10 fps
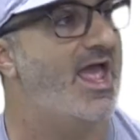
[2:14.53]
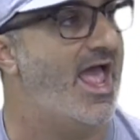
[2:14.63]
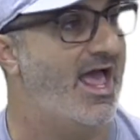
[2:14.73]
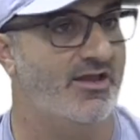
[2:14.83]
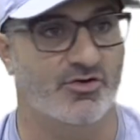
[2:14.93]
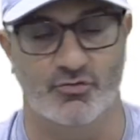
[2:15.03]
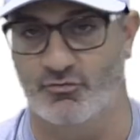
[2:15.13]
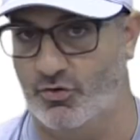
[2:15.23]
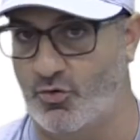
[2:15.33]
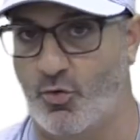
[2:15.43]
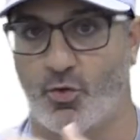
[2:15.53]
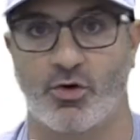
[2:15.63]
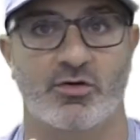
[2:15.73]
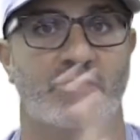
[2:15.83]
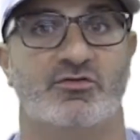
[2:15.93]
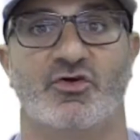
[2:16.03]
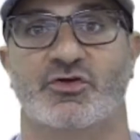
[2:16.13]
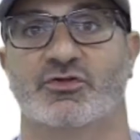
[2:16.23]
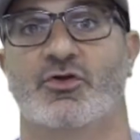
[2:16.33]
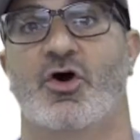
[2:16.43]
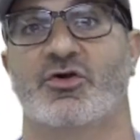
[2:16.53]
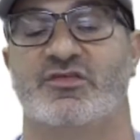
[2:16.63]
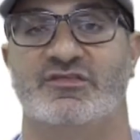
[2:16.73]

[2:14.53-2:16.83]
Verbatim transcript: and record till your little heart